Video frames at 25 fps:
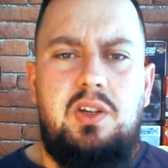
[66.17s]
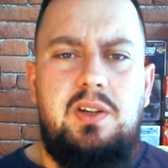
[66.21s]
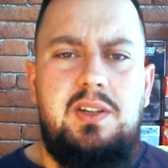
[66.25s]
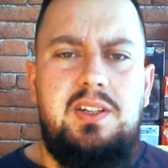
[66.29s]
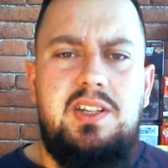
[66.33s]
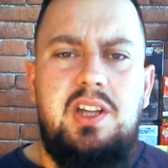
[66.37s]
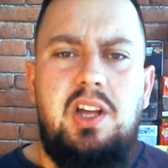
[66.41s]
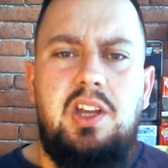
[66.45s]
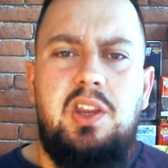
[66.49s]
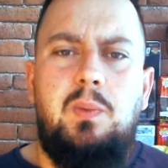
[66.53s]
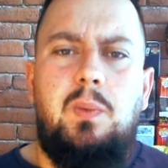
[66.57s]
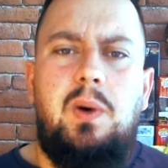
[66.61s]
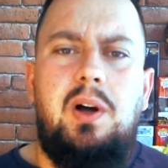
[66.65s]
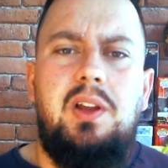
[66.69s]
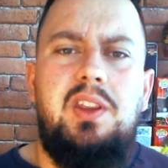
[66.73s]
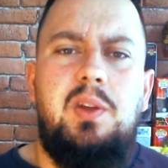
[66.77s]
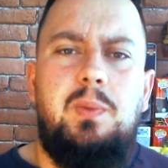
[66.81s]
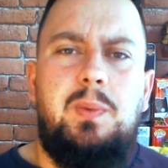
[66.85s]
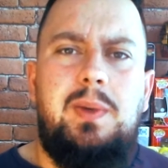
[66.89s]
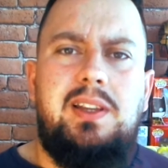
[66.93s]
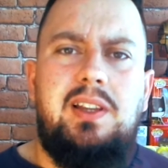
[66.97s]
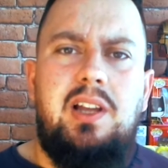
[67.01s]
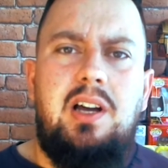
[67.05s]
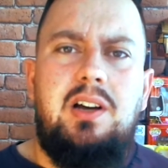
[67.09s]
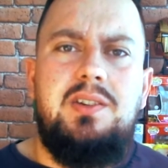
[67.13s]
it's not the one that
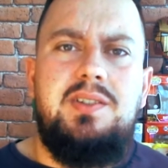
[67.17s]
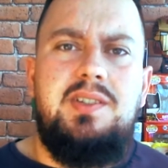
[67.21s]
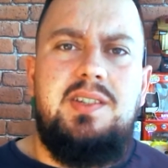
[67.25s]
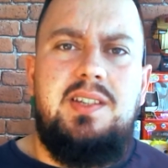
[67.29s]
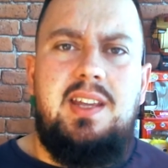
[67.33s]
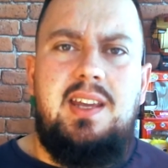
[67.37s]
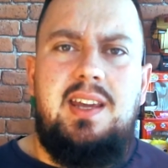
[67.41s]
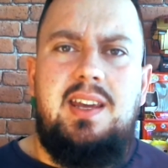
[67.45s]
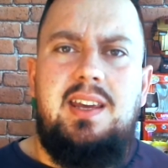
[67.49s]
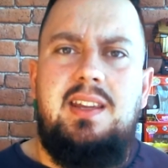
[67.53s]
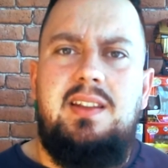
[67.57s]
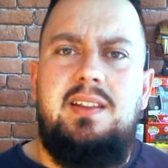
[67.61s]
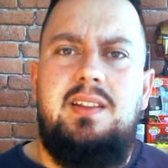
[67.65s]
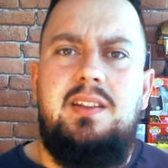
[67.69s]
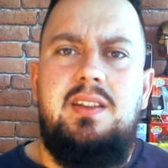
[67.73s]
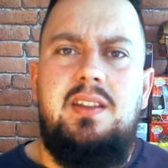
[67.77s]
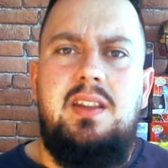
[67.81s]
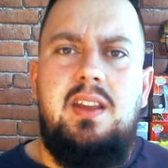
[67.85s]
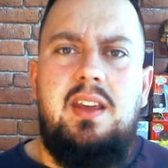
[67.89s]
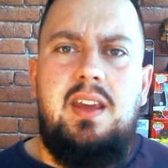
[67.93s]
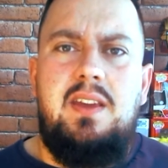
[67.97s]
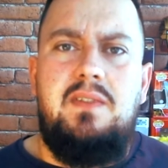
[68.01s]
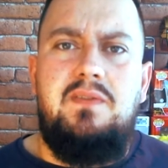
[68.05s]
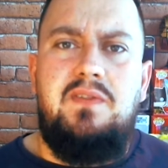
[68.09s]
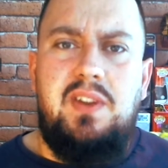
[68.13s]
we lost
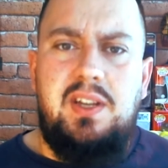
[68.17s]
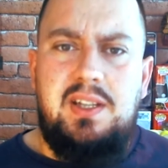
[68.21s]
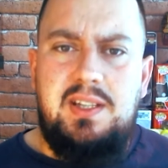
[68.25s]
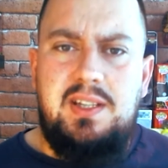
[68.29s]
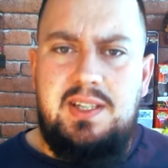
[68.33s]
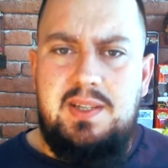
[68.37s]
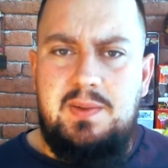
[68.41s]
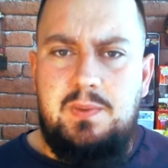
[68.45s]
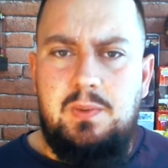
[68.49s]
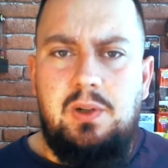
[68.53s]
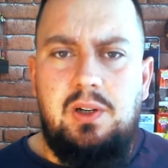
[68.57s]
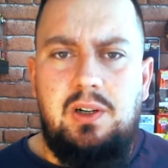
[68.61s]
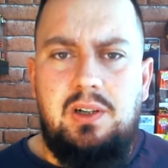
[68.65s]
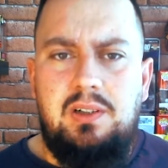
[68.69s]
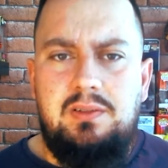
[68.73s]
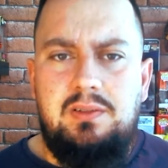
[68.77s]
in Infinity War.